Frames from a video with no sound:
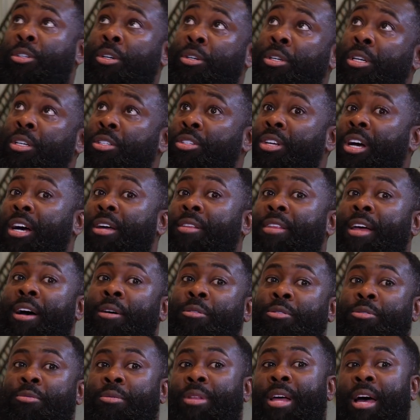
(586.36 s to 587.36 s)

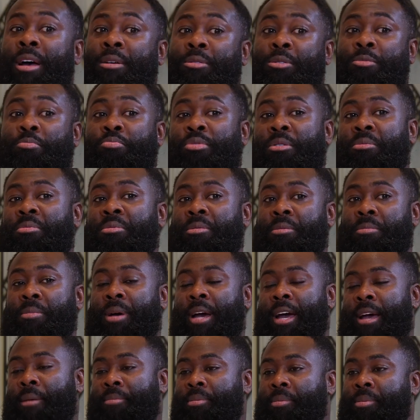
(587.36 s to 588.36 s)
that was probably
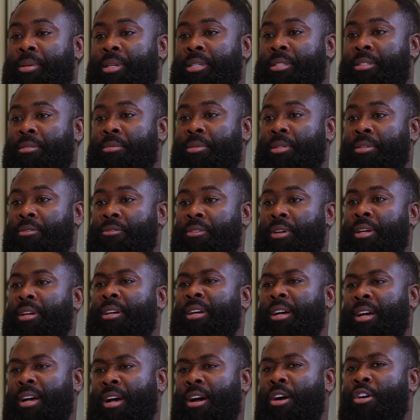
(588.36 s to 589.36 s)
my happy place, to be
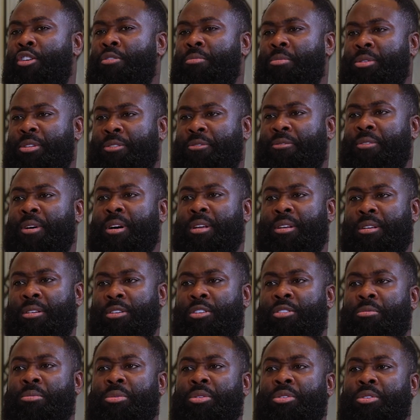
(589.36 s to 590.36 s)
fair. Home was fun
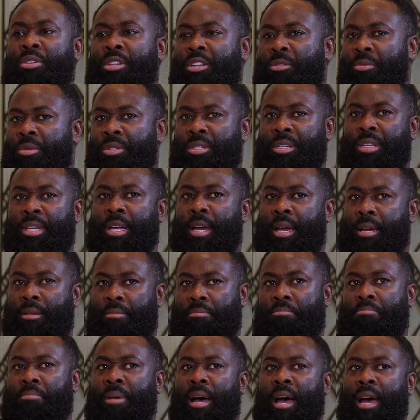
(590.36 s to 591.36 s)
and home was good. It wasn't like
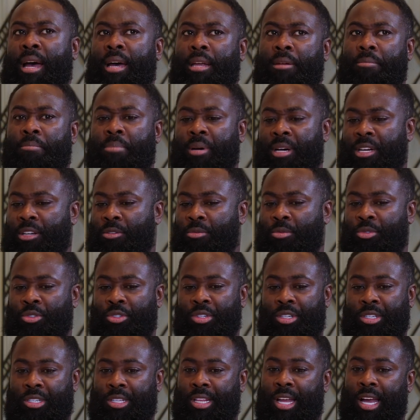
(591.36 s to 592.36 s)
bad, but it was
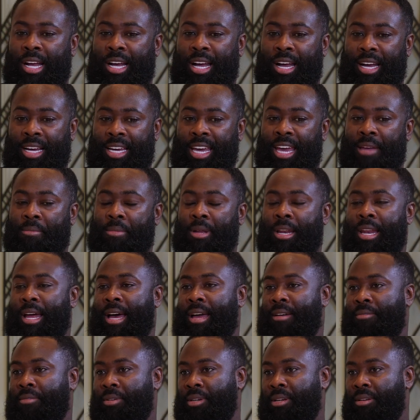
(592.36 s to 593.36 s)
just like I came
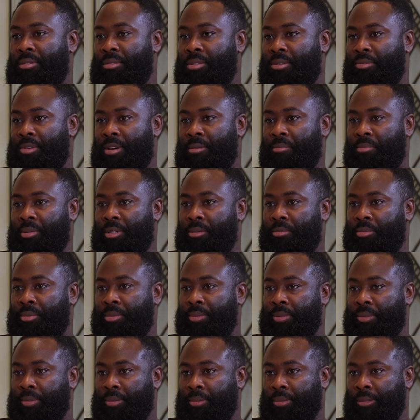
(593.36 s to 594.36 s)
alive when I was around people.
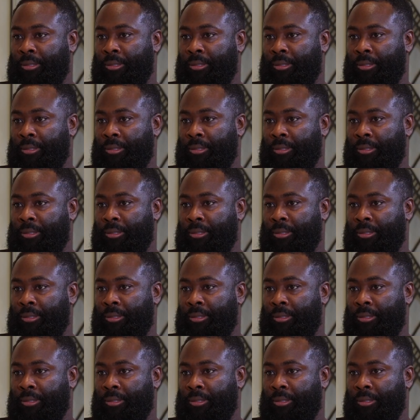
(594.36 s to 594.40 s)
